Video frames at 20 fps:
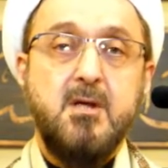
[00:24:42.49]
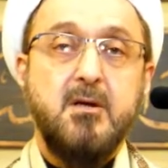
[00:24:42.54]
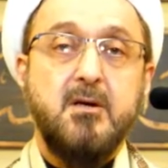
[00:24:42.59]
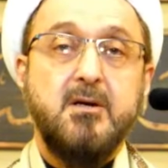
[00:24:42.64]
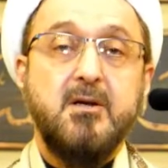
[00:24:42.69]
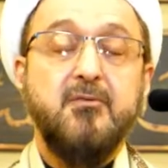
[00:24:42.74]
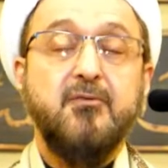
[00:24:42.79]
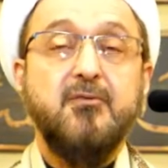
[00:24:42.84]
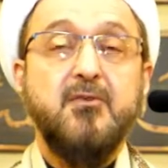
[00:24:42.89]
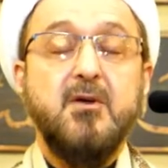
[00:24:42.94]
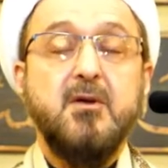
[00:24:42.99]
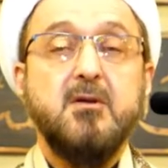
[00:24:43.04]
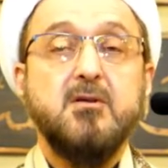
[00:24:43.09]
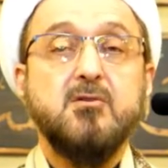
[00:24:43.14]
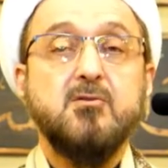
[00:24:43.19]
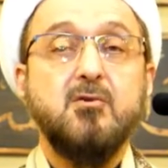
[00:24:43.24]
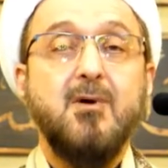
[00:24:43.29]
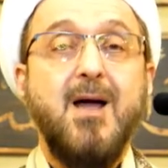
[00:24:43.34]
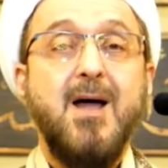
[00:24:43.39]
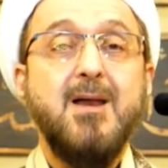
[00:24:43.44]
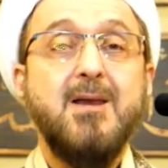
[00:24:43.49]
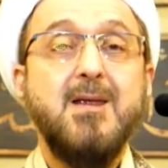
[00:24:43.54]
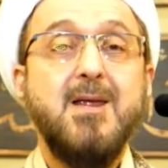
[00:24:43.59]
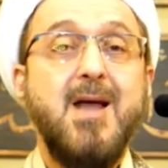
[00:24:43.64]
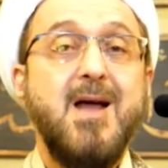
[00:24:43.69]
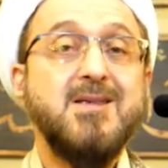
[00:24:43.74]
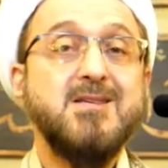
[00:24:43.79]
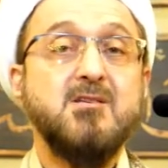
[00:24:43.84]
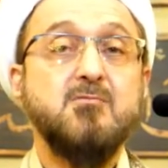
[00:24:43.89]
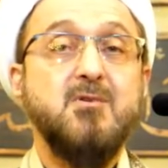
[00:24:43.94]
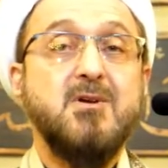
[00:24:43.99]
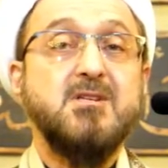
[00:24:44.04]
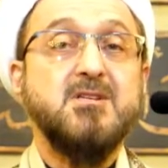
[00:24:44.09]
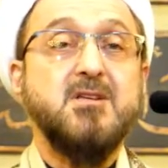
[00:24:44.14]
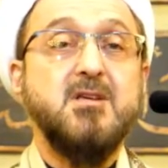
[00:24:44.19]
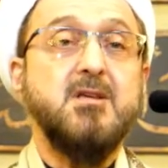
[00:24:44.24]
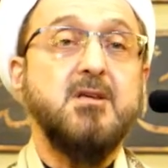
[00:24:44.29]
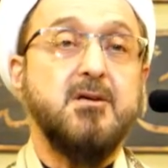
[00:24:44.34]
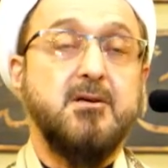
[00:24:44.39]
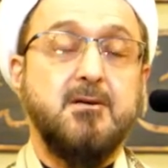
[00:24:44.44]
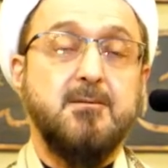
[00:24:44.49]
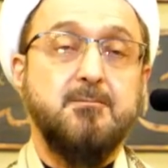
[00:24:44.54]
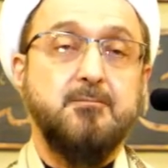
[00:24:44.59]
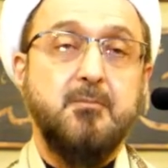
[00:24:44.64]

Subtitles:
refers to Ali as Wazir.